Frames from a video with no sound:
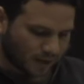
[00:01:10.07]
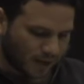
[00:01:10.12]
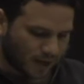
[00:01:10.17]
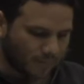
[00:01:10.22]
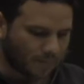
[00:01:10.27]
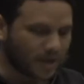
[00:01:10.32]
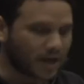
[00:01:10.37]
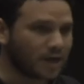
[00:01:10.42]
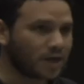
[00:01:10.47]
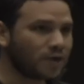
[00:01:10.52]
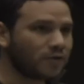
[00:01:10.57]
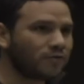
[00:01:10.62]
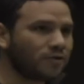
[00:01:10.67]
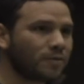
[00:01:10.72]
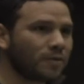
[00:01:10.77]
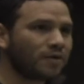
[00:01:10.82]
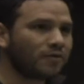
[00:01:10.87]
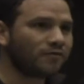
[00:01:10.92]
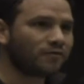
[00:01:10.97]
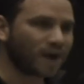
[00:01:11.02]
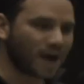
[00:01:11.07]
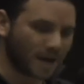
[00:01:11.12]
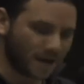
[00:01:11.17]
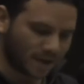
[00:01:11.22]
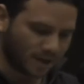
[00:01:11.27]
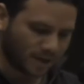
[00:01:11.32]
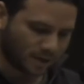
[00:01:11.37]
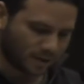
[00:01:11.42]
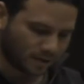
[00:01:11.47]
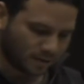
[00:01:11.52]
And many of them are
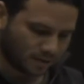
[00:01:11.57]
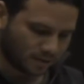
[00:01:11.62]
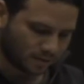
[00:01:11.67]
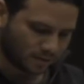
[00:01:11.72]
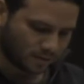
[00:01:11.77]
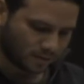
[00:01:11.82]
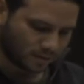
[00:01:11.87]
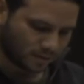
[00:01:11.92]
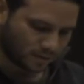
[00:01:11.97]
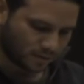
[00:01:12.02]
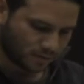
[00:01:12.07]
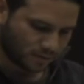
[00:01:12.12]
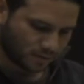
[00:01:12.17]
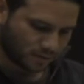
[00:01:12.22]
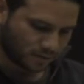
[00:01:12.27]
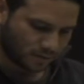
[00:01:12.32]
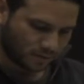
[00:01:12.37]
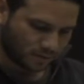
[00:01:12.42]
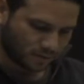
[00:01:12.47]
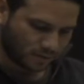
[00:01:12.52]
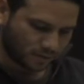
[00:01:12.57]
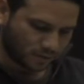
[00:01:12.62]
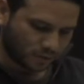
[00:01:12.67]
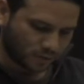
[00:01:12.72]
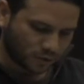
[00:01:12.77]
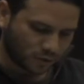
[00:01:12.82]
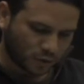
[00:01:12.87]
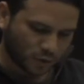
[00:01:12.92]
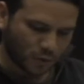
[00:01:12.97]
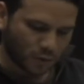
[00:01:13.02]
fighting
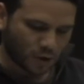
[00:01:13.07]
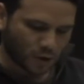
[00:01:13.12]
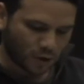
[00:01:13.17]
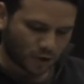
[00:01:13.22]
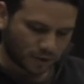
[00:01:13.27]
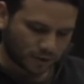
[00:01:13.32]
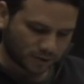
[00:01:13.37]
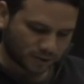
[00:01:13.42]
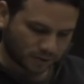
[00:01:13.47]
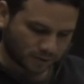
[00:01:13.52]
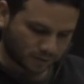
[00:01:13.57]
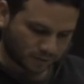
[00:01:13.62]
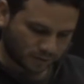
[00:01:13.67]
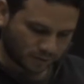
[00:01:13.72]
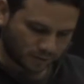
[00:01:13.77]
two wars.